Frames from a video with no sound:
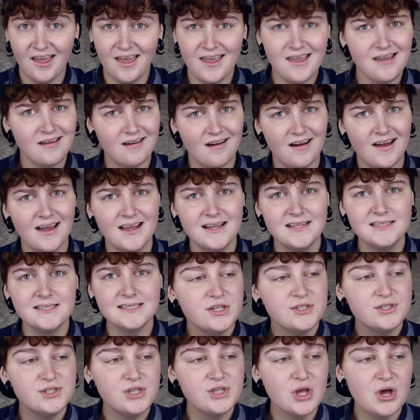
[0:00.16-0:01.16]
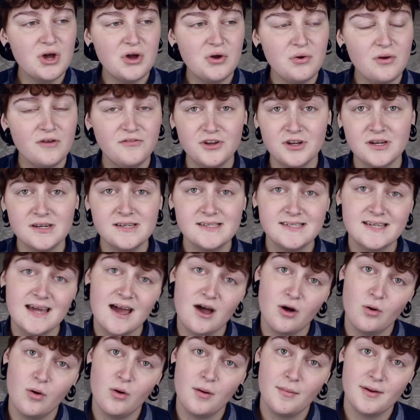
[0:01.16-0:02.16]
Hey guys! So if you couldn't
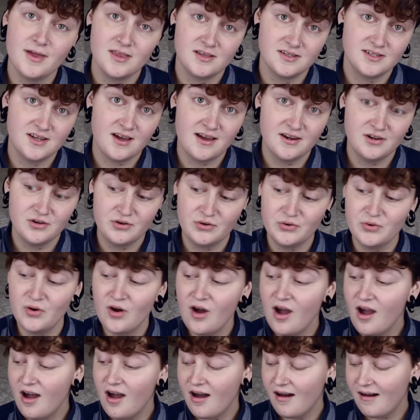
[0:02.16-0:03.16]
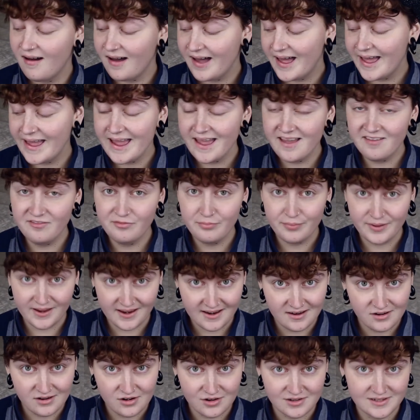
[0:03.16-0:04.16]
tell by the title, I have
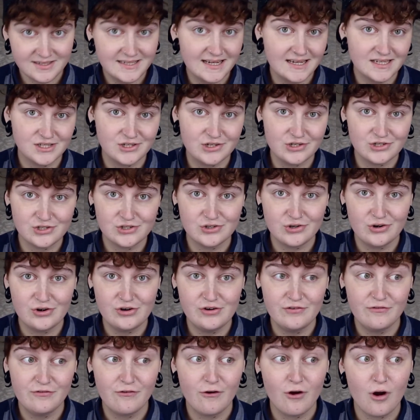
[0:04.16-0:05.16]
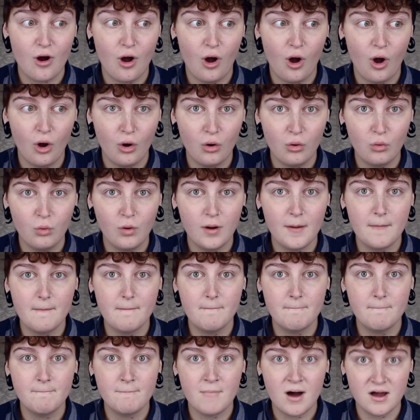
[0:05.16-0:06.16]
been on testosterone for a whole
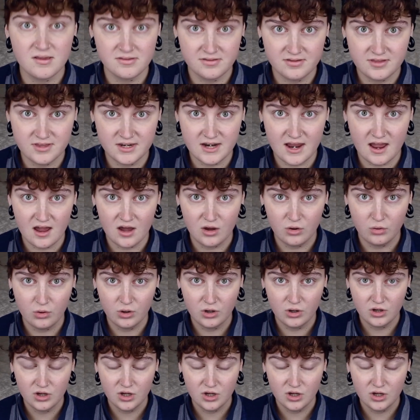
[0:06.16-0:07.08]
month now.